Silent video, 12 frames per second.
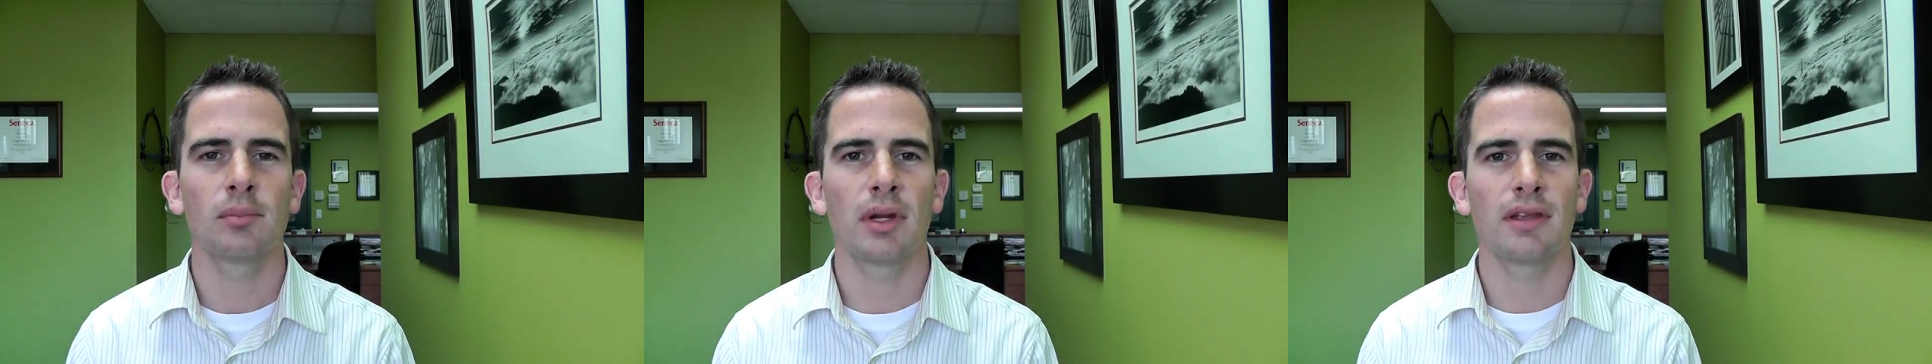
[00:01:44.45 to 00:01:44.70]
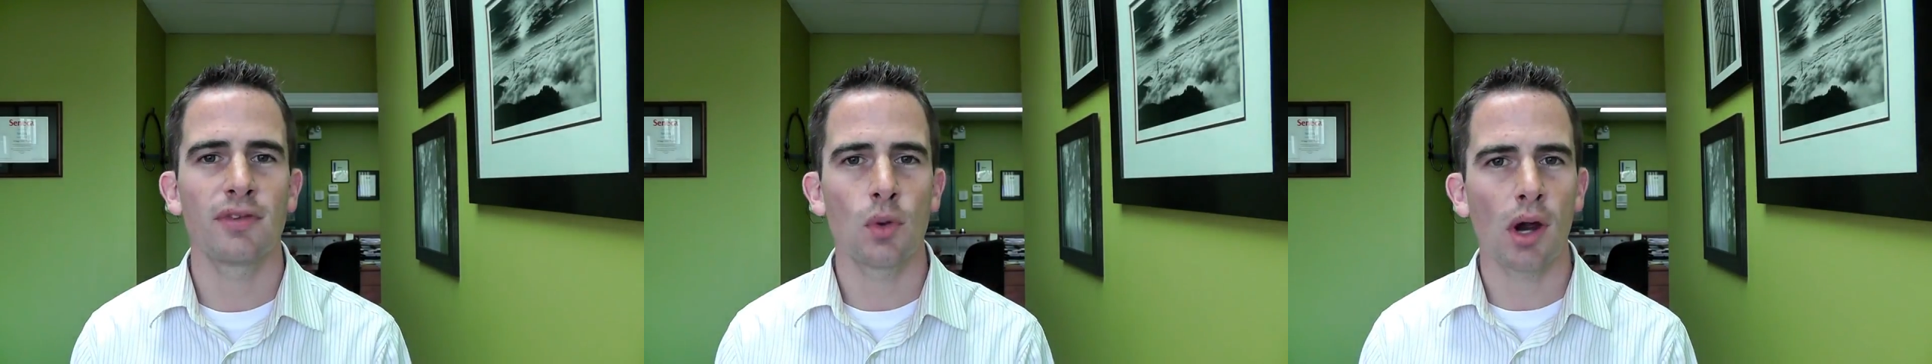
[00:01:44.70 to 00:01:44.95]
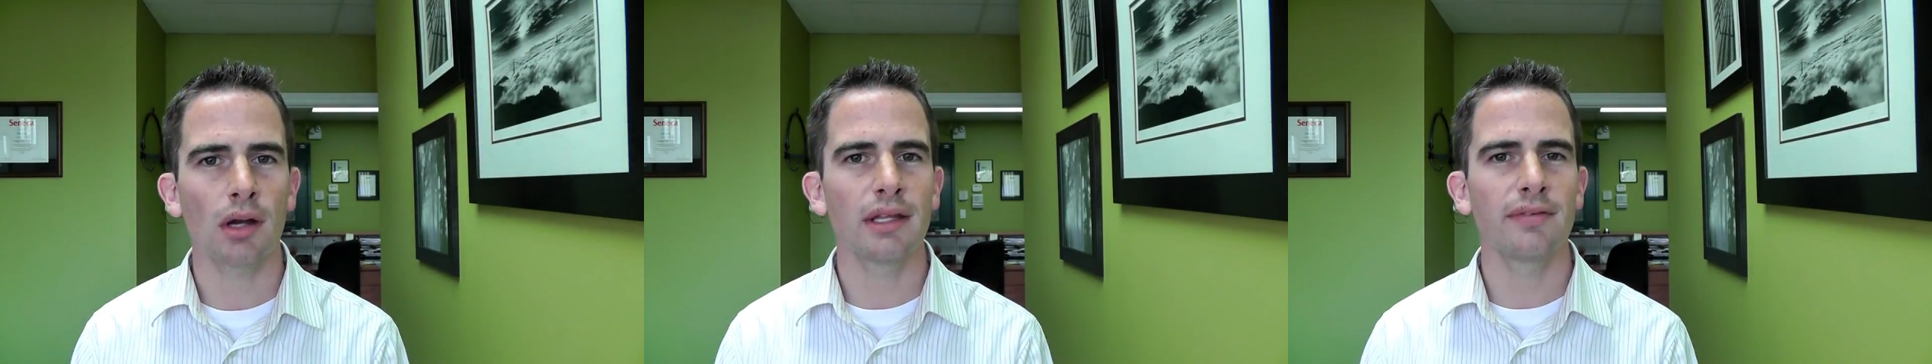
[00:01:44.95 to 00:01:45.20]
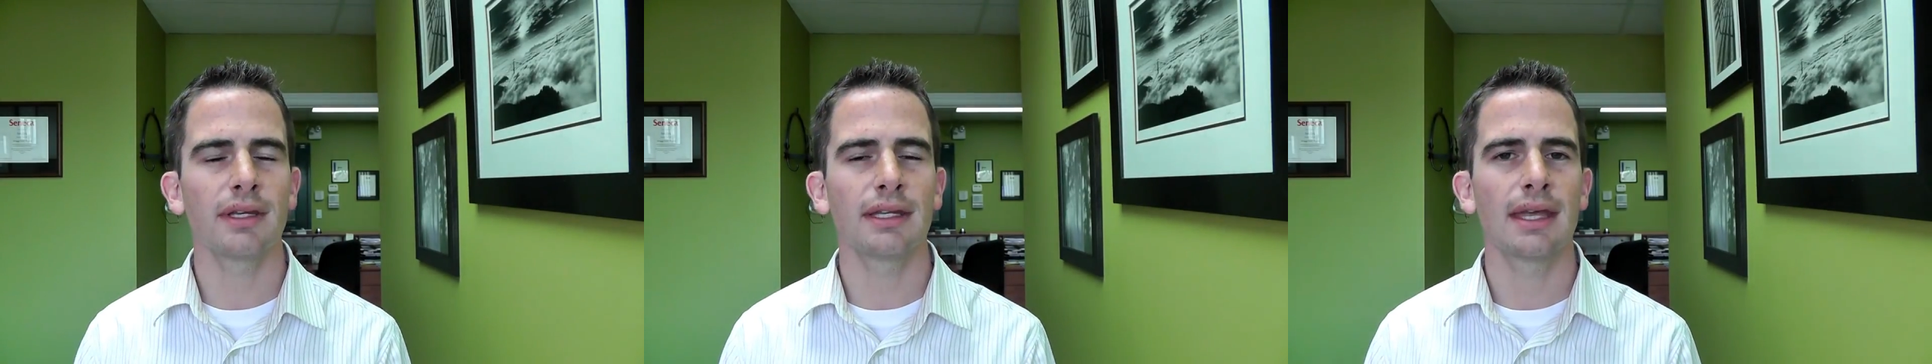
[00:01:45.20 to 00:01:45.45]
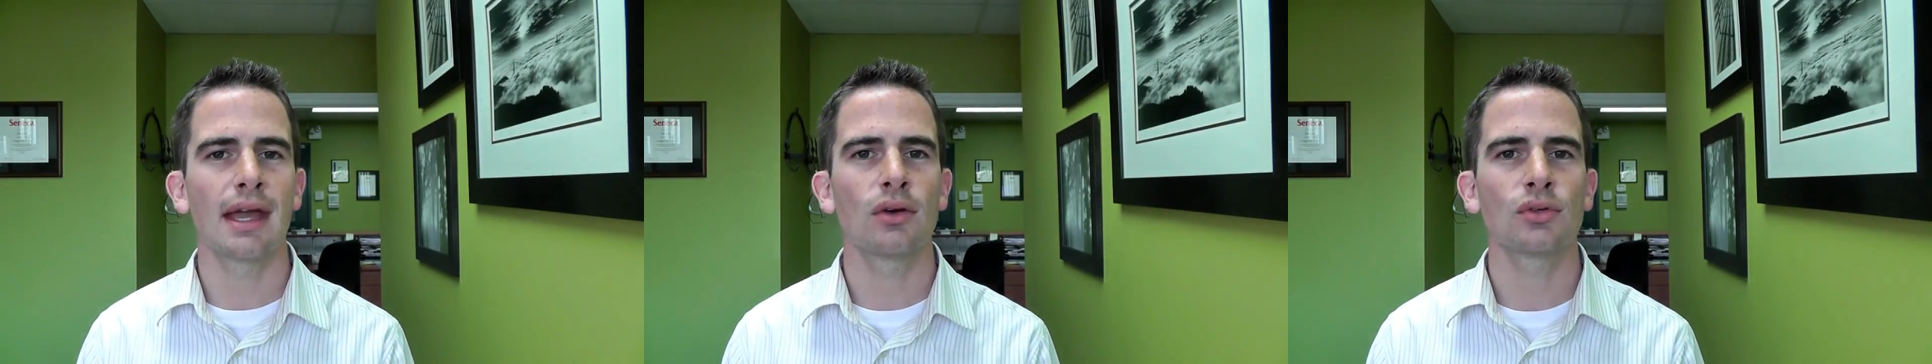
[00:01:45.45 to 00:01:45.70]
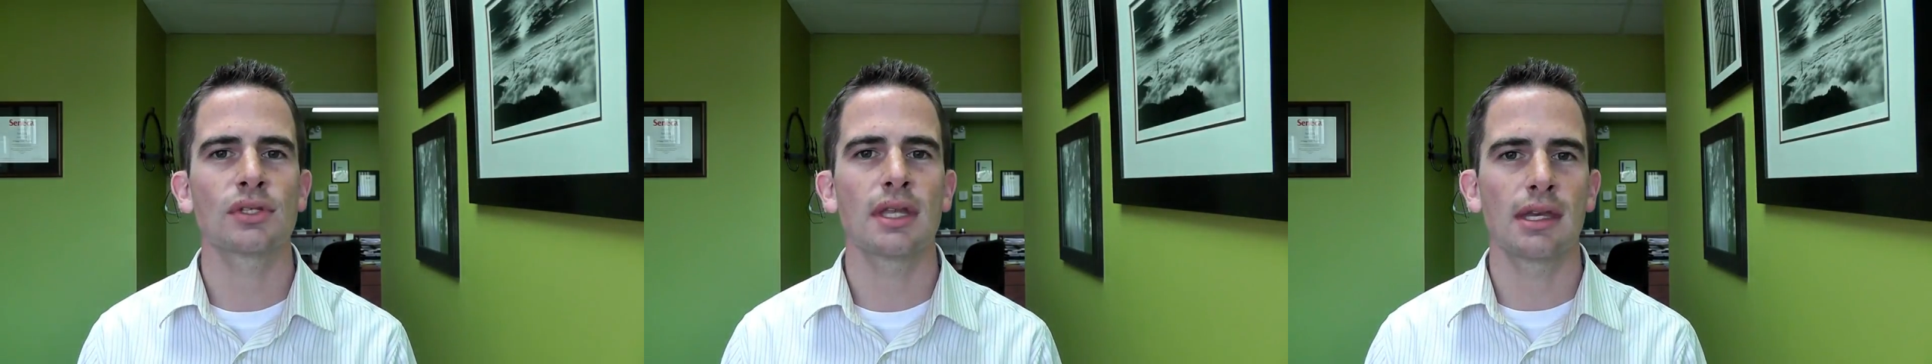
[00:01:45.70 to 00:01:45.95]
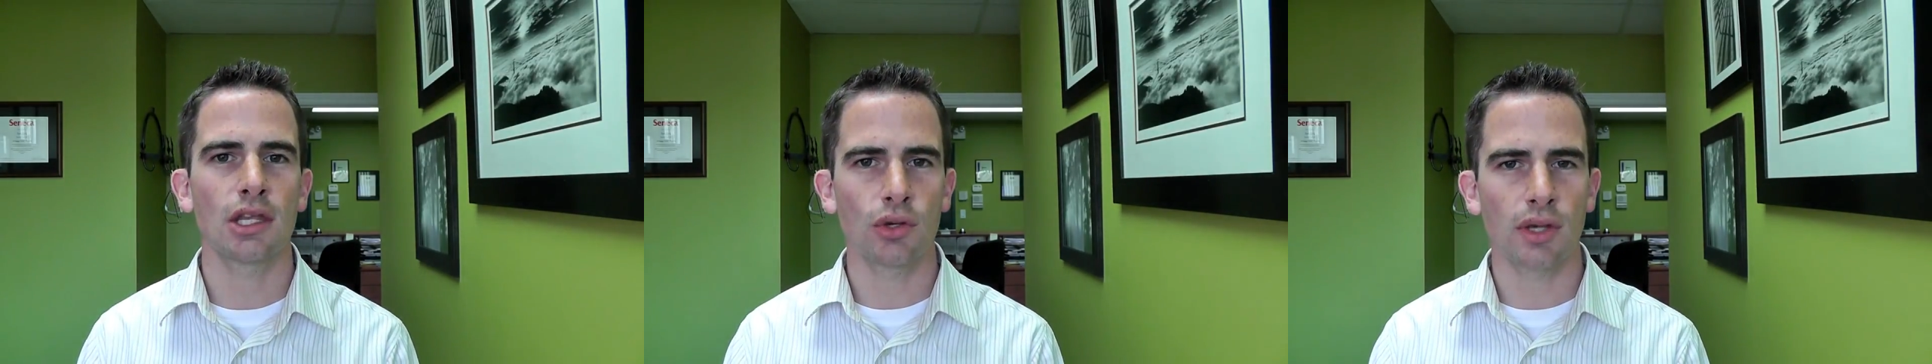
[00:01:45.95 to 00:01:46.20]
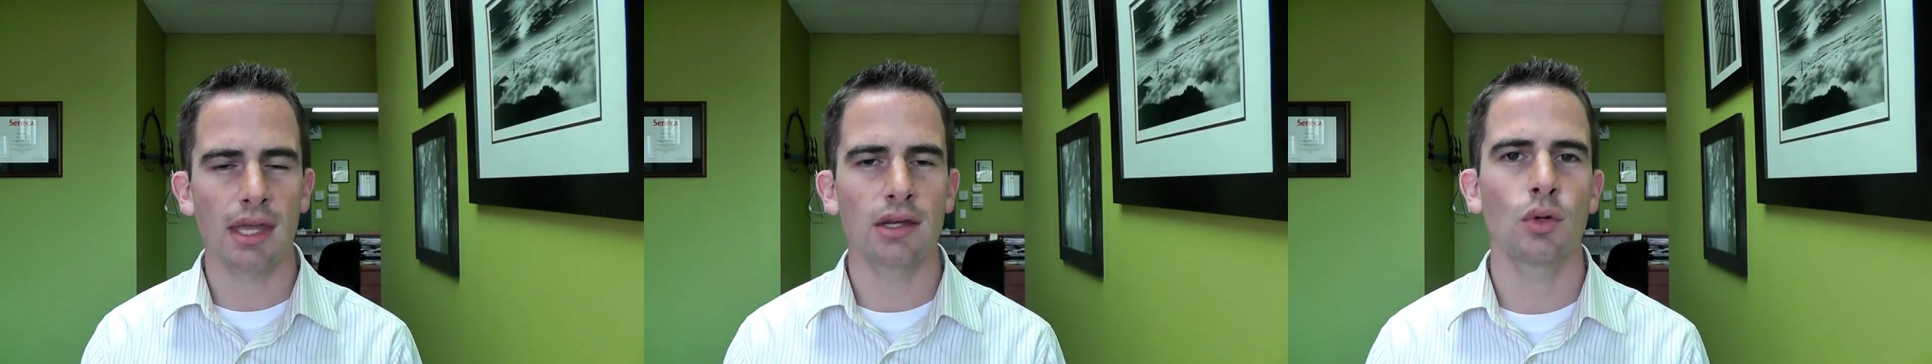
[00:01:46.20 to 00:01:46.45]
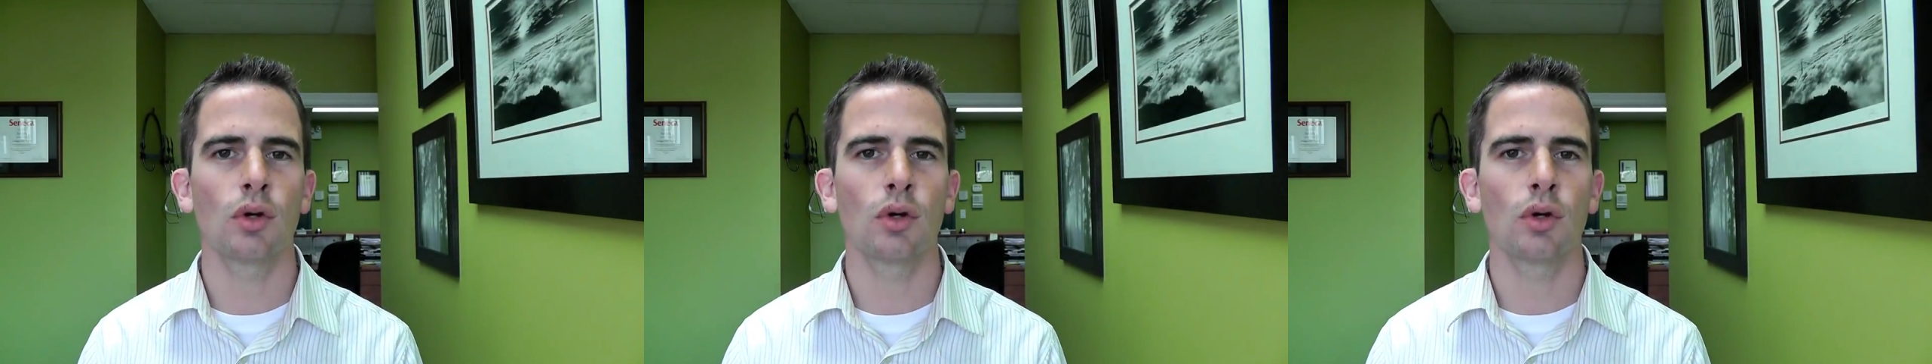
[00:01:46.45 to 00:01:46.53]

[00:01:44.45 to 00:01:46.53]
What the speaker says: But if you are living in the house, then you can